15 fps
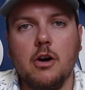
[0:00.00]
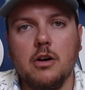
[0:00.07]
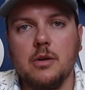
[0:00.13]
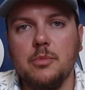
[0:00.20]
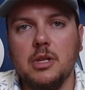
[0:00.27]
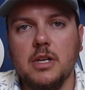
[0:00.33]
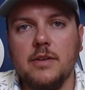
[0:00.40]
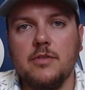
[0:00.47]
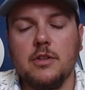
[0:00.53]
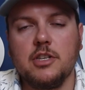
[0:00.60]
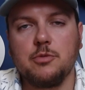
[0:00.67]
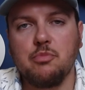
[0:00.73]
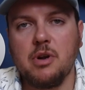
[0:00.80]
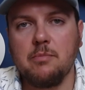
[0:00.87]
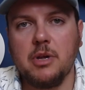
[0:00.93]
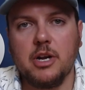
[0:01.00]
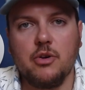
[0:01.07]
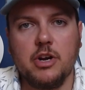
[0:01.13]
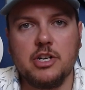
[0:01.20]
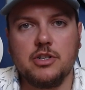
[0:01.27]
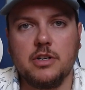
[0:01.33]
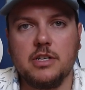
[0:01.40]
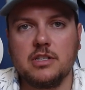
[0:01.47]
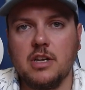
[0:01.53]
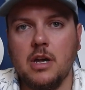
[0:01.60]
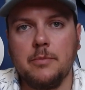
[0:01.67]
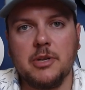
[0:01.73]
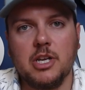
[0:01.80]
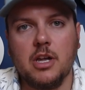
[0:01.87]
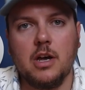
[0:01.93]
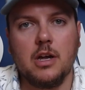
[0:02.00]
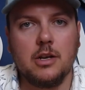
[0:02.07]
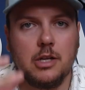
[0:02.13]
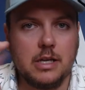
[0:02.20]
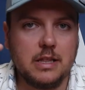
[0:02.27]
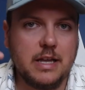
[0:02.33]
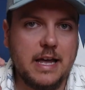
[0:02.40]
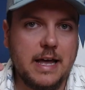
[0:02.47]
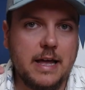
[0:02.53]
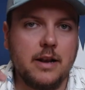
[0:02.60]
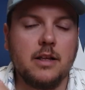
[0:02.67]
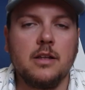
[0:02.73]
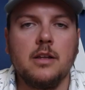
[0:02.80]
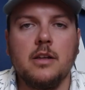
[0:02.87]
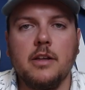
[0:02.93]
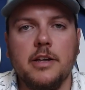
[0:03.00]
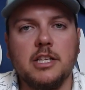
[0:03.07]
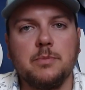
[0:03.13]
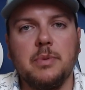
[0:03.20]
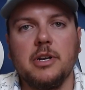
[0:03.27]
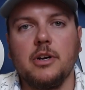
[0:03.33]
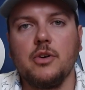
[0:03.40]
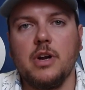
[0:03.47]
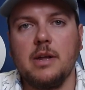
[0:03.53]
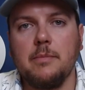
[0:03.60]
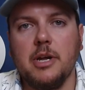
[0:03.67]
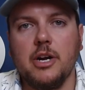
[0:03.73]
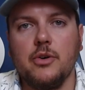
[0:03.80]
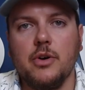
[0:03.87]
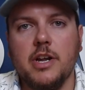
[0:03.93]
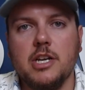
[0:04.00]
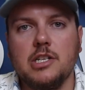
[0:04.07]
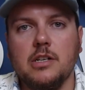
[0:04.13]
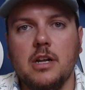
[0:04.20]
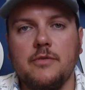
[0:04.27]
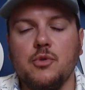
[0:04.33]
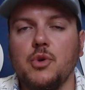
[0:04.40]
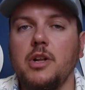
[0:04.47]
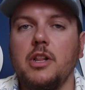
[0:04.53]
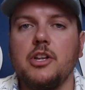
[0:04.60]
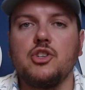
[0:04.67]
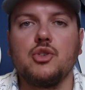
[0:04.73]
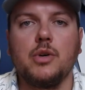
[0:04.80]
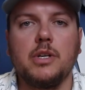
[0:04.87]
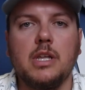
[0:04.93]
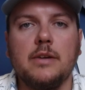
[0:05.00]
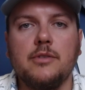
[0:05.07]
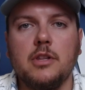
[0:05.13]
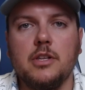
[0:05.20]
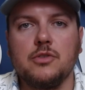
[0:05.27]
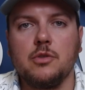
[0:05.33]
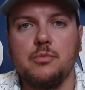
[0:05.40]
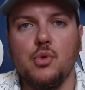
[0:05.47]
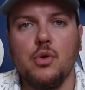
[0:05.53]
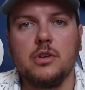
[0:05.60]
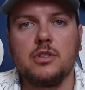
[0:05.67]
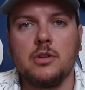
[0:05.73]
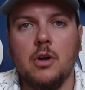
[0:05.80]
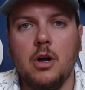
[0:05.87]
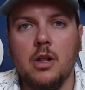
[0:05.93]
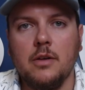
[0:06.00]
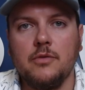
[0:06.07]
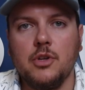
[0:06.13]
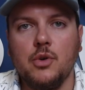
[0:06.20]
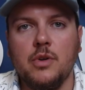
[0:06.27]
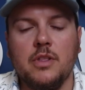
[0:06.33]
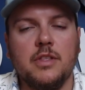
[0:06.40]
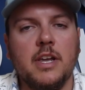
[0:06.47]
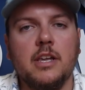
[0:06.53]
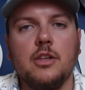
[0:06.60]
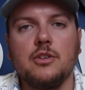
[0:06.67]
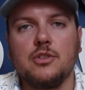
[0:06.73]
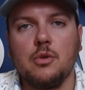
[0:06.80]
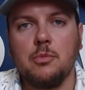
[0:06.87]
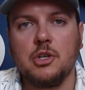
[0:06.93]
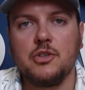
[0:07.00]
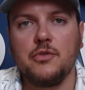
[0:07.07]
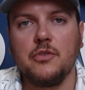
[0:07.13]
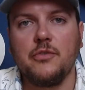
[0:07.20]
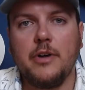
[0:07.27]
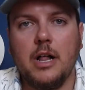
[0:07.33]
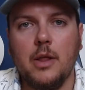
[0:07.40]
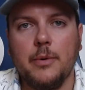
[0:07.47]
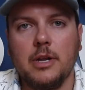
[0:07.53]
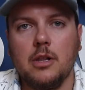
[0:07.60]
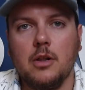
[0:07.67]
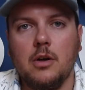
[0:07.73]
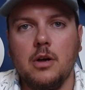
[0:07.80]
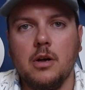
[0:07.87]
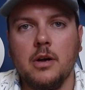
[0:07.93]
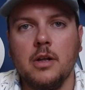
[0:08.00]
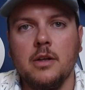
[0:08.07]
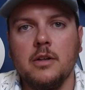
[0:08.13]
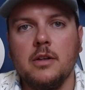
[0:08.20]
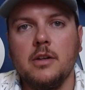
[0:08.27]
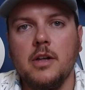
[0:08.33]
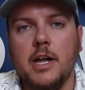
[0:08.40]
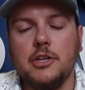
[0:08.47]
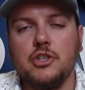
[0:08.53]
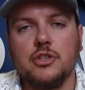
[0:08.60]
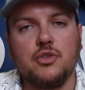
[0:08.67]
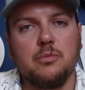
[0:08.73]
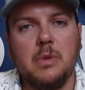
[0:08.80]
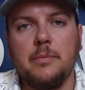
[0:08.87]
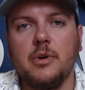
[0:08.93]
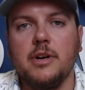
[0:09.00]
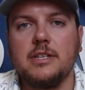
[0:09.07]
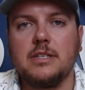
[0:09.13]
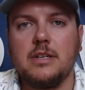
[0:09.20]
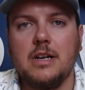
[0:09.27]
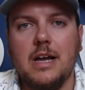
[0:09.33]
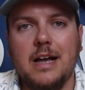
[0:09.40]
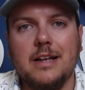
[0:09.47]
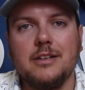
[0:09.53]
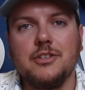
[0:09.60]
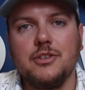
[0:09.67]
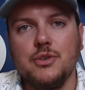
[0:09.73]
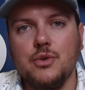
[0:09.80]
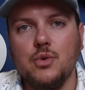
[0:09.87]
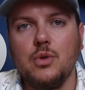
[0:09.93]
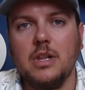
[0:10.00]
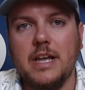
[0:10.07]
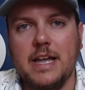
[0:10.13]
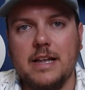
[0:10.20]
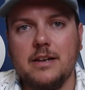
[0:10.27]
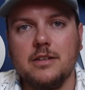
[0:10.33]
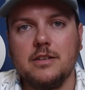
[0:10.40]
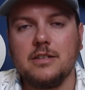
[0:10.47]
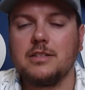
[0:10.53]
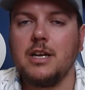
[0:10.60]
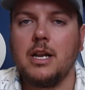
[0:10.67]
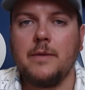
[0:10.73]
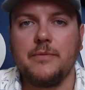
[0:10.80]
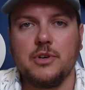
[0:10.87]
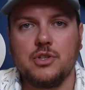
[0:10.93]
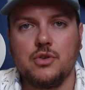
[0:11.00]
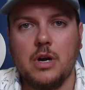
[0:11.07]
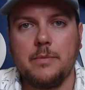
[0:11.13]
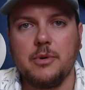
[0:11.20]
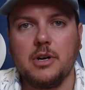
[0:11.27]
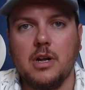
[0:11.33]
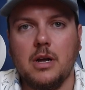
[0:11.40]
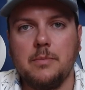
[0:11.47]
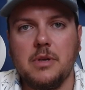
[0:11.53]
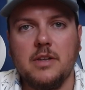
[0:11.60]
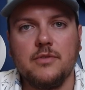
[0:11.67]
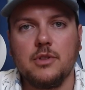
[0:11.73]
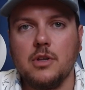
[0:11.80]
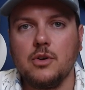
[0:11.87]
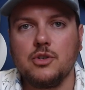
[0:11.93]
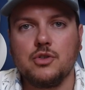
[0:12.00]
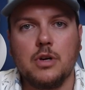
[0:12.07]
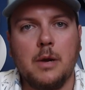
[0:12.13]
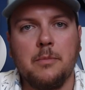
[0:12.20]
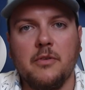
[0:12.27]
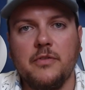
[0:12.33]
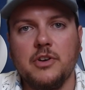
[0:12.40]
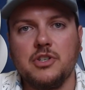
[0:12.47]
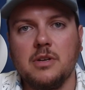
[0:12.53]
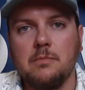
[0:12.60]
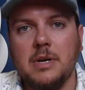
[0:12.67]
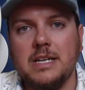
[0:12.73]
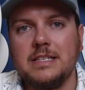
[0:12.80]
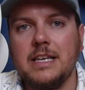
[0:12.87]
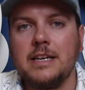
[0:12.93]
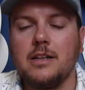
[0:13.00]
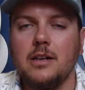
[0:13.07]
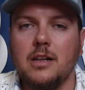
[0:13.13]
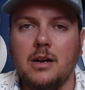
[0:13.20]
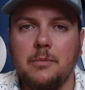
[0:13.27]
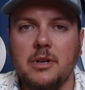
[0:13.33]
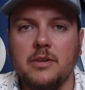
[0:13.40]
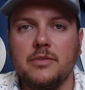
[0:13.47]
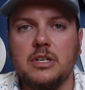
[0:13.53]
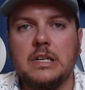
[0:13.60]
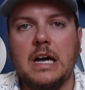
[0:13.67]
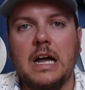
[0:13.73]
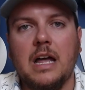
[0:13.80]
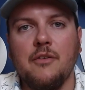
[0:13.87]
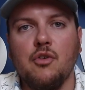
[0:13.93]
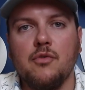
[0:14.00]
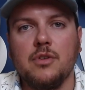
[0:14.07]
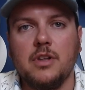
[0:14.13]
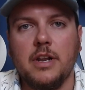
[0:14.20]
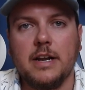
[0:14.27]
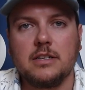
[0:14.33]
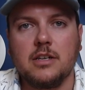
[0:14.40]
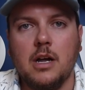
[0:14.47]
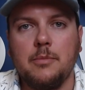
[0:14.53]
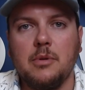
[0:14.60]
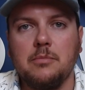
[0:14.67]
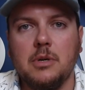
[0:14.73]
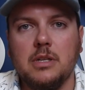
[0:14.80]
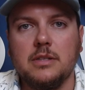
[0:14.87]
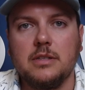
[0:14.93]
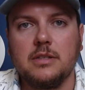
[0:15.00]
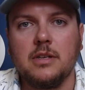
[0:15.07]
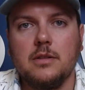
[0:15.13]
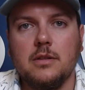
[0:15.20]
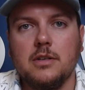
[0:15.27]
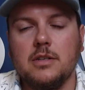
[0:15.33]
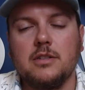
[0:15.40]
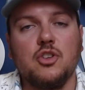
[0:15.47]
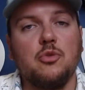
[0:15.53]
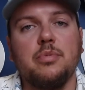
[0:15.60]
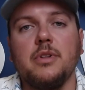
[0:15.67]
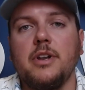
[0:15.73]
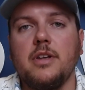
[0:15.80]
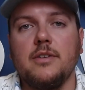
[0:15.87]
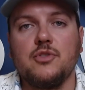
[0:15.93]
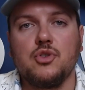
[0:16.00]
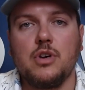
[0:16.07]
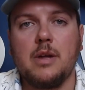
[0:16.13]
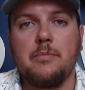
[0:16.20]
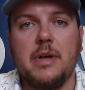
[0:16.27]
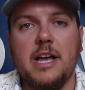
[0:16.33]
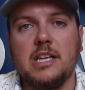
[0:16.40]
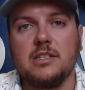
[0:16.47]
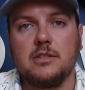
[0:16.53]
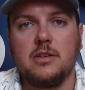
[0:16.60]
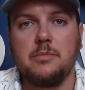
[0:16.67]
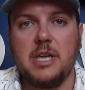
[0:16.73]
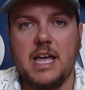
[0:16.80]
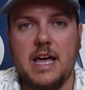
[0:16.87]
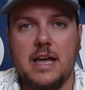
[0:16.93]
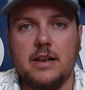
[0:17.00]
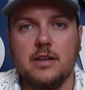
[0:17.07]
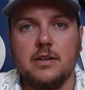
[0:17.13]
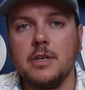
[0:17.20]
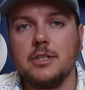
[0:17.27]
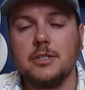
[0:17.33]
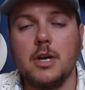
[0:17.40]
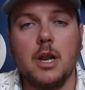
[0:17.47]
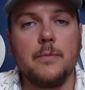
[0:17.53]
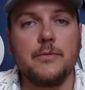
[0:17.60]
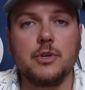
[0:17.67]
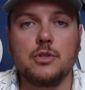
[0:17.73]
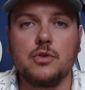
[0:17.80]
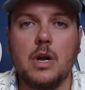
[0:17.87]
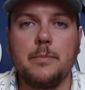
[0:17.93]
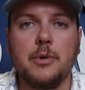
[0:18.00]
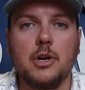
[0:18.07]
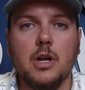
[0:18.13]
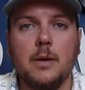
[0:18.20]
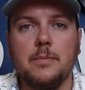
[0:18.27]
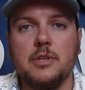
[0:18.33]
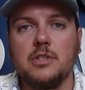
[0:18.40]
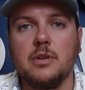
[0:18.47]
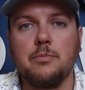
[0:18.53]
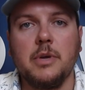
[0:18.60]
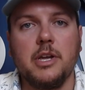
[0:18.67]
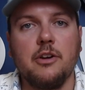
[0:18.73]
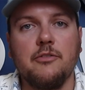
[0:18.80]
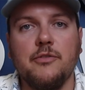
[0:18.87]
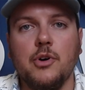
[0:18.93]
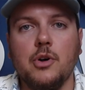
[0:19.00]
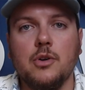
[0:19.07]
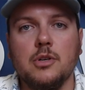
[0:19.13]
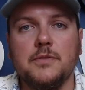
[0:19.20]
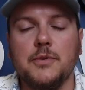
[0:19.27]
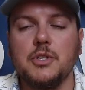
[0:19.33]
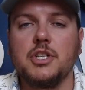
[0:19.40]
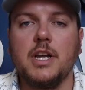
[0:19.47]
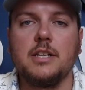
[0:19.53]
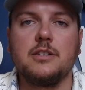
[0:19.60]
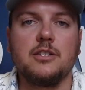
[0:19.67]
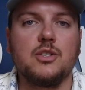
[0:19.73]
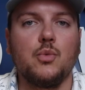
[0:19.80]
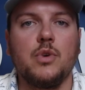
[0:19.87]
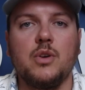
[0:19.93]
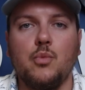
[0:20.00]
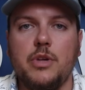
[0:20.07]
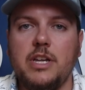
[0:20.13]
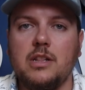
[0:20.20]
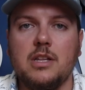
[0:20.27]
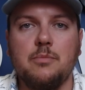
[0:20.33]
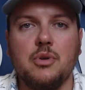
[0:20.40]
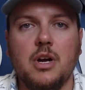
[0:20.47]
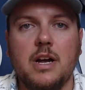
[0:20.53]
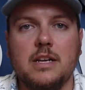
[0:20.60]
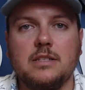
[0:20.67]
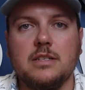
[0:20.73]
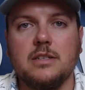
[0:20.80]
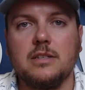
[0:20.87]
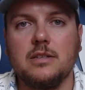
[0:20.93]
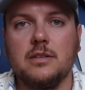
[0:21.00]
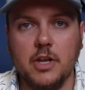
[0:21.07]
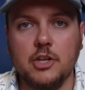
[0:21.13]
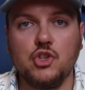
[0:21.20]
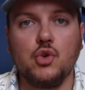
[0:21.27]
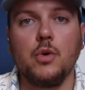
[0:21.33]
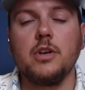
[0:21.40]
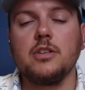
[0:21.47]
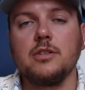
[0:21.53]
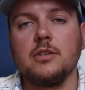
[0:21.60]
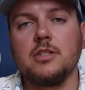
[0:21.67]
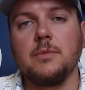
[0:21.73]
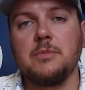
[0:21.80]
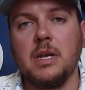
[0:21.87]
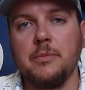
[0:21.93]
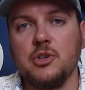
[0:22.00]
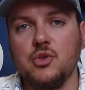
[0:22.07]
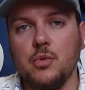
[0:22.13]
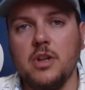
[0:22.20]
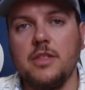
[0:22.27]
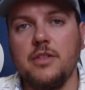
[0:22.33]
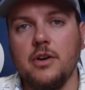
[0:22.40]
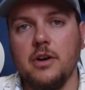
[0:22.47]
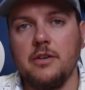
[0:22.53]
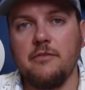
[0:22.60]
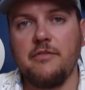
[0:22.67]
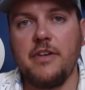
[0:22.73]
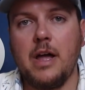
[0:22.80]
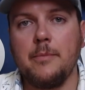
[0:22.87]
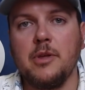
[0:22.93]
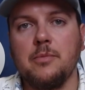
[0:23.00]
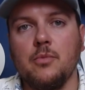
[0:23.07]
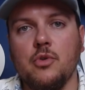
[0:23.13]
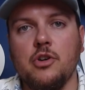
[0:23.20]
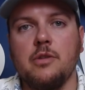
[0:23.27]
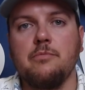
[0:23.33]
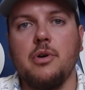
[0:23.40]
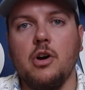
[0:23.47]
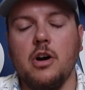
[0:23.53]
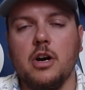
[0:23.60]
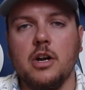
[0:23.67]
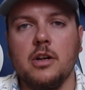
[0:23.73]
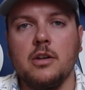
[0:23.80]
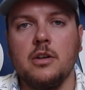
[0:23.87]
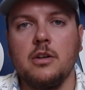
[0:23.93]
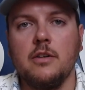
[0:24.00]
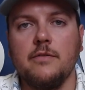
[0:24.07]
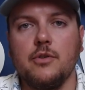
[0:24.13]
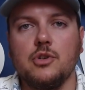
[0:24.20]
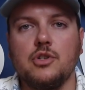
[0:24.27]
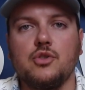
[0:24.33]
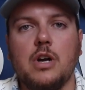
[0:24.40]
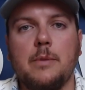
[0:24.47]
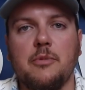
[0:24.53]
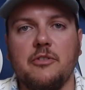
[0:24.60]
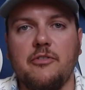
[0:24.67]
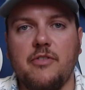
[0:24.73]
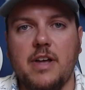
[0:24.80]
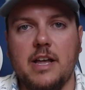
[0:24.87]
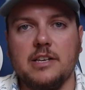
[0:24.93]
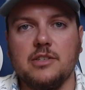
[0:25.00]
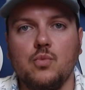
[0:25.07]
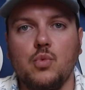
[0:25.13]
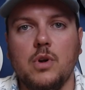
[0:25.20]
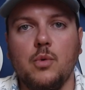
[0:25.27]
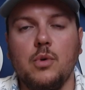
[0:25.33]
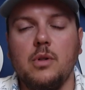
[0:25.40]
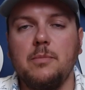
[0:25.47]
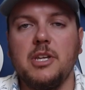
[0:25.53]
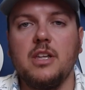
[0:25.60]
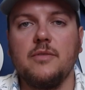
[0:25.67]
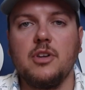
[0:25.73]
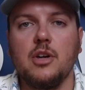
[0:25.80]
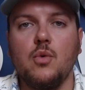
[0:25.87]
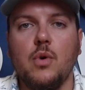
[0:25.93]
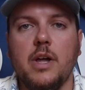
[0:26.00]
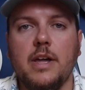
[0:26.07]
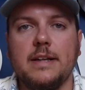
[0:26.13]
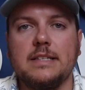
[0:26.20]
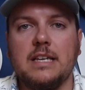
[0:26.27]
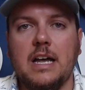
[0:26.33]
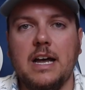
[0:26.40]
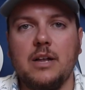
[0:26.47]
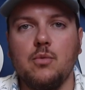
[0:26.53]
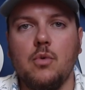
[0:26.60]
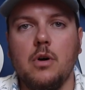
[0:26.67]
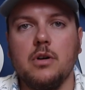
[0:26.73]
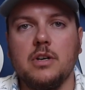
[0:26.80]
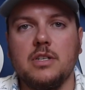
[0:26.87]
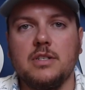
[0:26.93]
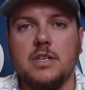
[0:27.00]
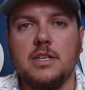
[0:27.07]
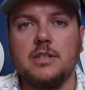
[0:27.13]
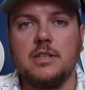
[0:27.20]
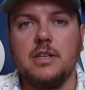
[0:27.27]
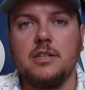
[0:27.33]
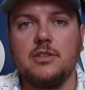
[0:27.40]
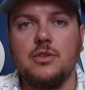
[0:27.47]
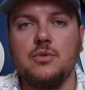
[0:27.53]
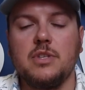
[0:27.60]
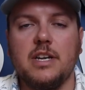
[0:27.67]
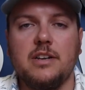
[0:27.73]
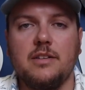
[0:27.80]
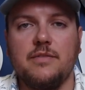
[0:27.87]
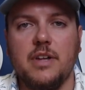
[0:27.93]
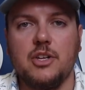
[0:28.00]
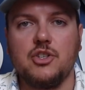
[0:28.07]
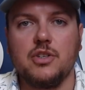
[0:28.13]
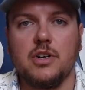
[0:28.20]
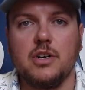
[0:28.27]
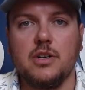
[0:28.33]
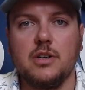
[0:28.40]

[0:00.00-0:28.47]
hard to believe that the spring migration has come and gone like that. It's been a great migration. I've really enjoyed giving these reports to all of you, and thank you so much for following along. And just remember, it's not too late to sign up for Striper Cup. Even though striper fishing might take a little bit of a dive over the next couple months, there's still plenty of striped bass to be had. Sign up for Striper Cup and submit your photos for chances to win weekly prizes. And join us on September twenty-third in Falmouth Marine Park for Striper Fest, where we'll be giving away a Tidewater C C two ten Adventure,